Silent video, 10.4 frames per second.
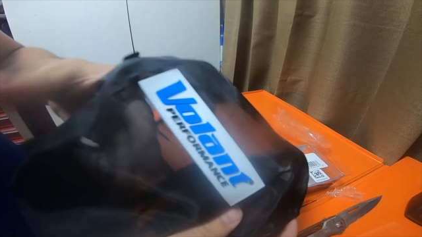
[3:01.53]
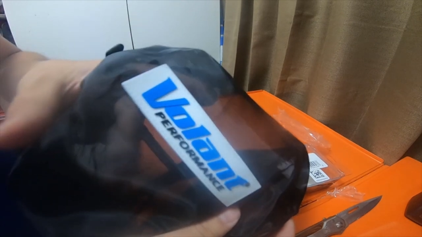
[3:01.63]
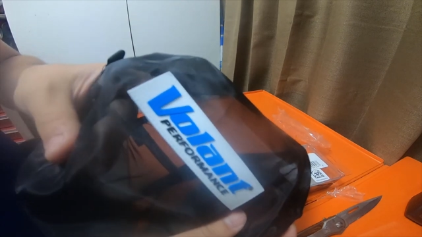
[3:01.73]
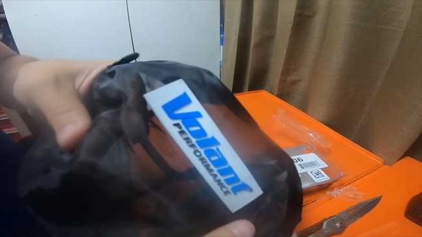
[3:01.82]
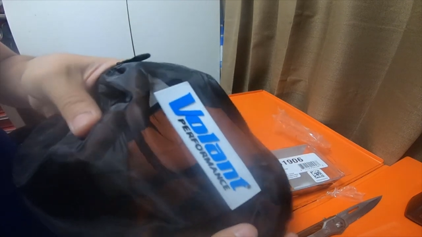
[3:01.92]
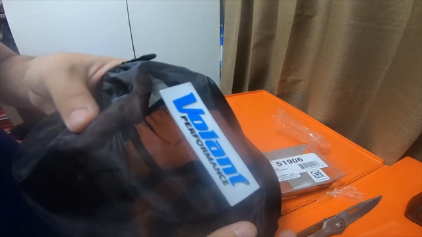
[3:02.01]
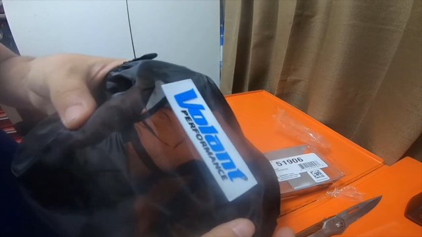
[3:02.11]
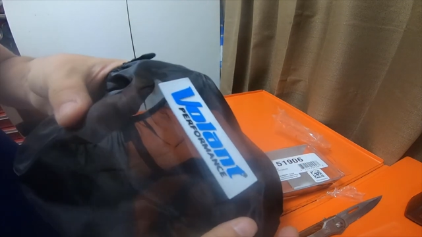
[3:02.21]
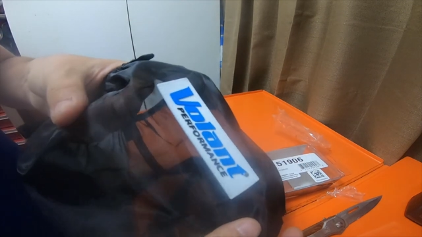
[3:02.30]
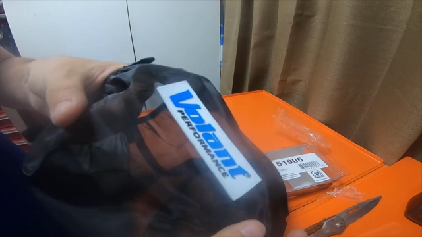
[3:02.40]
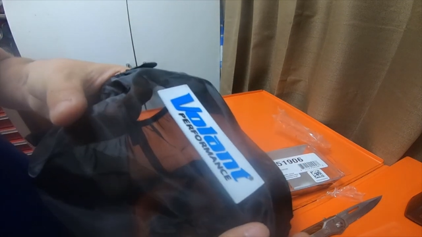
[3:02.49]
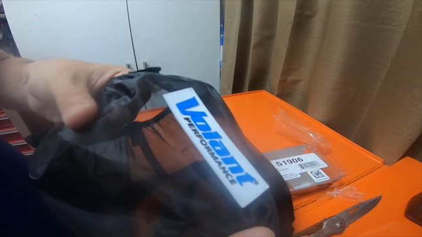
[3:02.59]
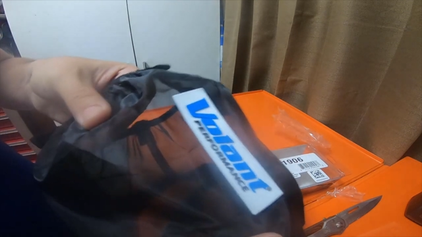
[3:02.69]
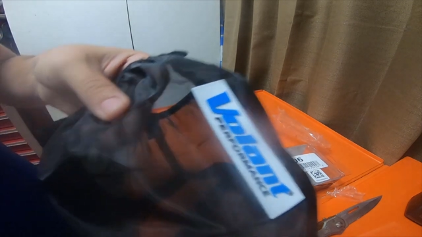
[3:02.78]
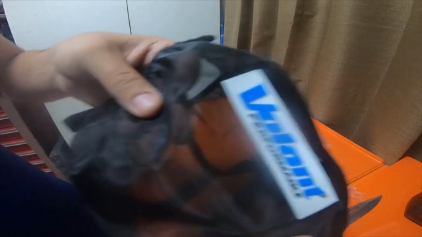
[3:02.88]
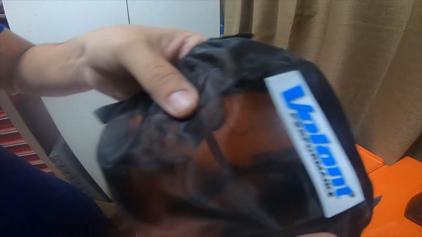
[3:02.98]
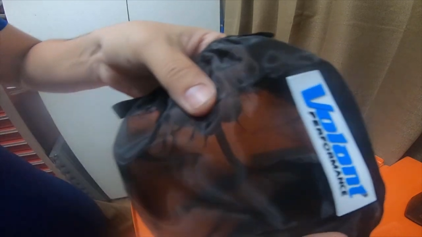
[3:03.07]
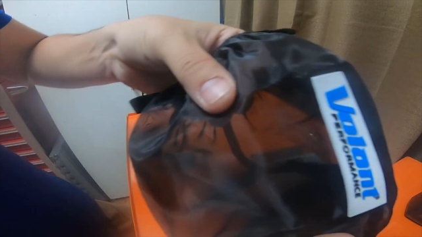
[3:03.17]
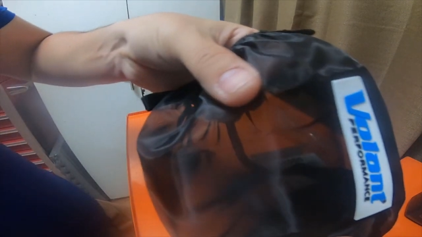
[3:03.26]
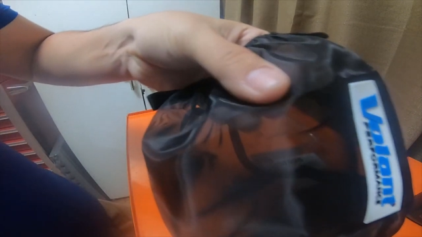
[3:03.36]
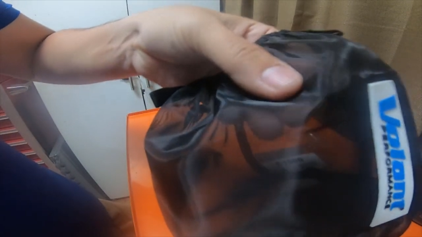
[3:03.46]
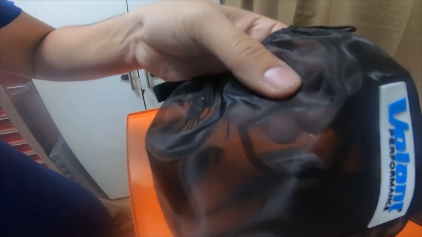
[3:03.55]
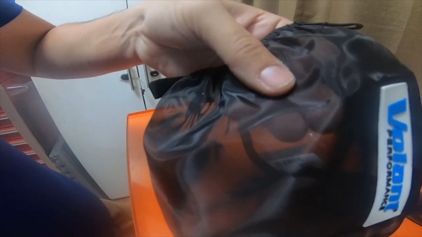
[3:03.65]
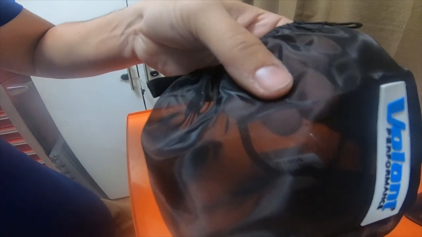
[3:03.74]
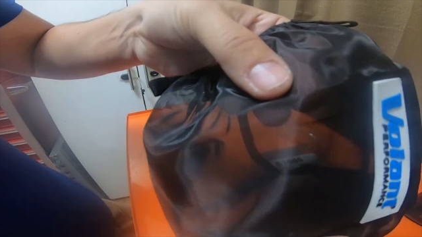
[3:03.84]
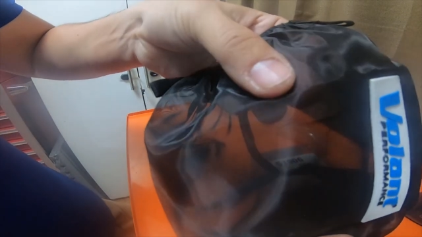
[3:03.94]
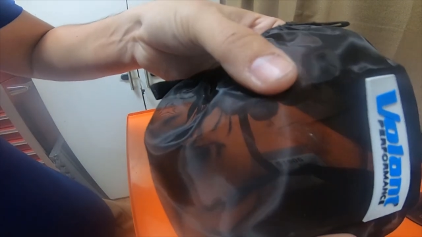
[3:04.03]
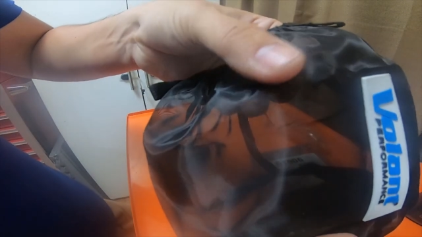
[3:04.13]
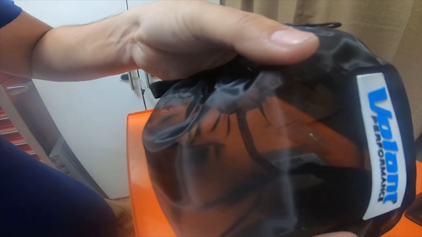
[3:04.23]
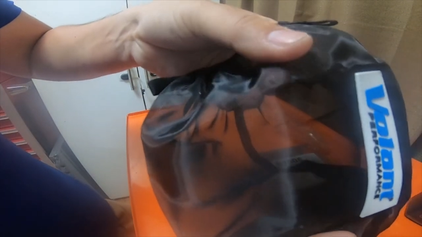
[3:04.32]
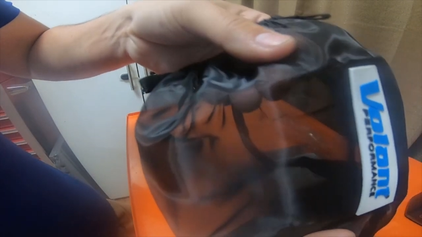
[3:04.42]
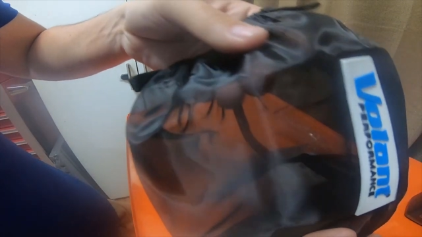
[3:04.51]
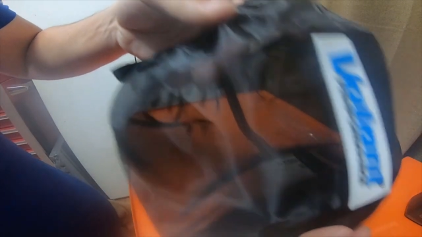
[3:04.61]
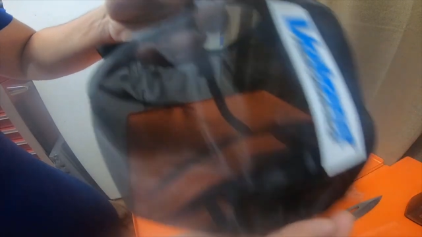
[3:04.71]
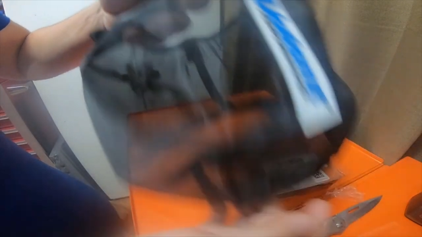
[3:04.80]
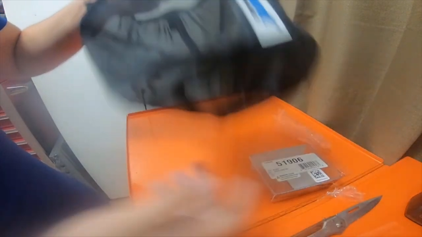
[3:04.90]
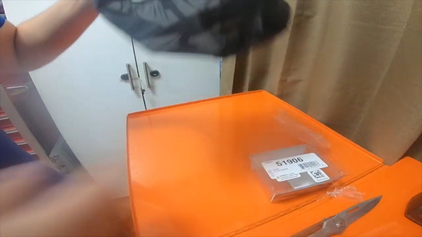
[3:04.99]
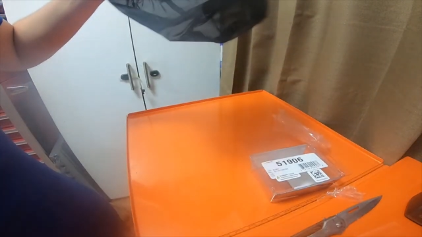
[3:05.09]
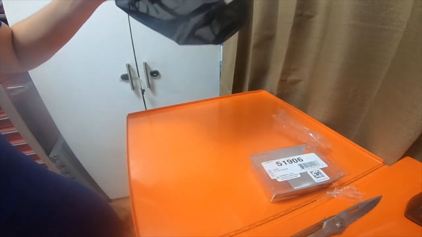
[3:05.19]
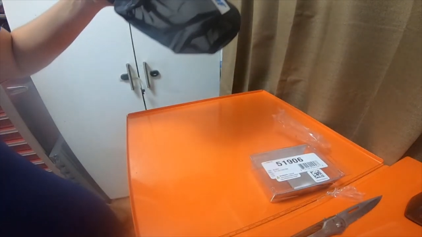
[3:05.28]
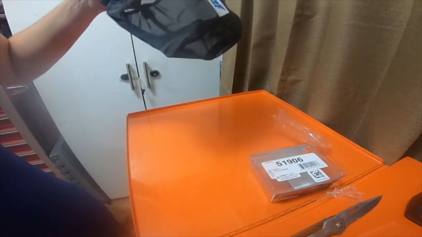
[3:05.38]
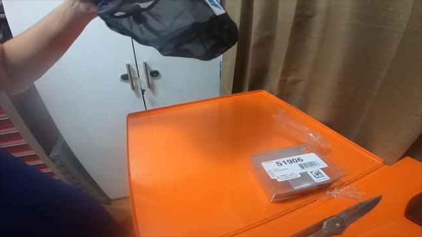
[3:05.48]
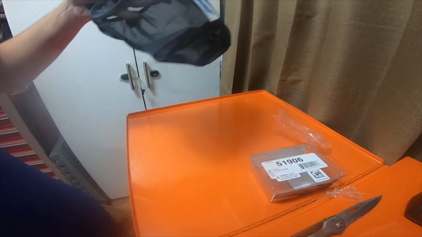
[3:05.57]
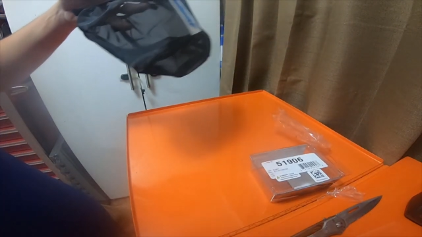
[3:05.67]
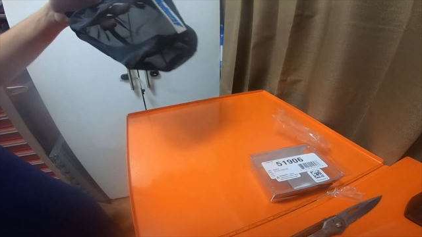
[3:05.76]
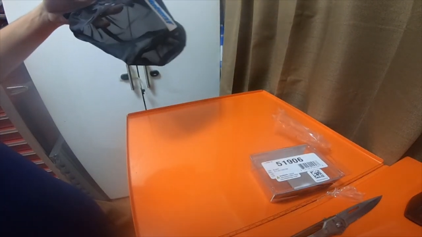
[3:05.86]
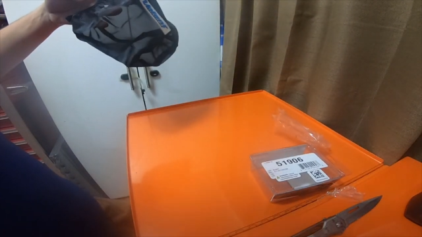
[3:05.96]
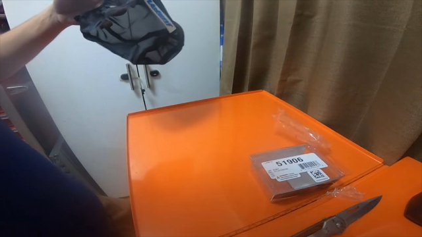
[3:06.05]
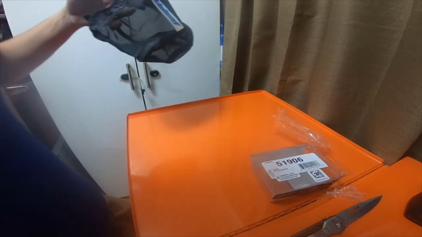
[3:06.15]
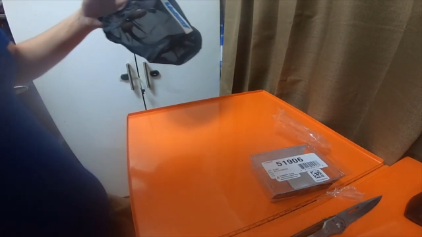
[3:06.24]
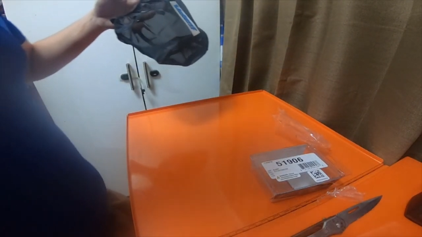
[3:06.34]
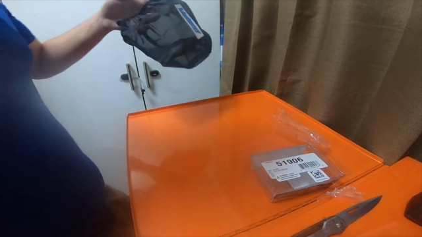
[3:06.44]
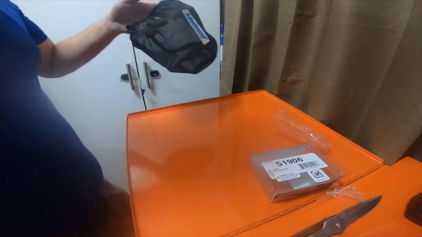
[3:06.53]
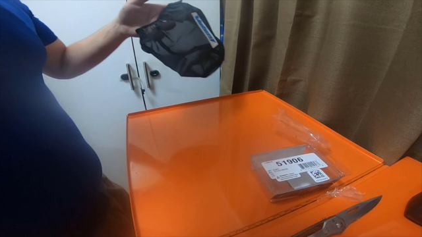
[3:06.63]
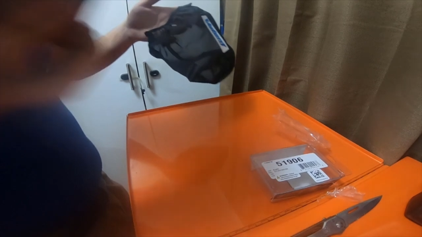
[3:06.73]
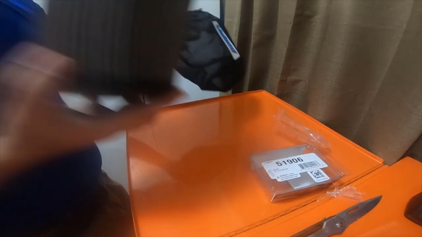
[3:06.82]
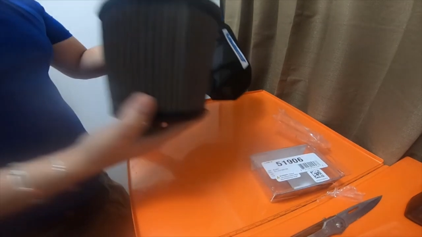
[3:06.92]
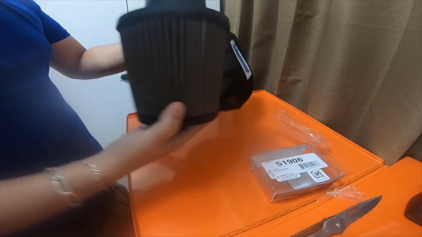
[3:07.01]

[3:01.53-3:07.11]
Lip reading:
Nobody's mouth can be seen.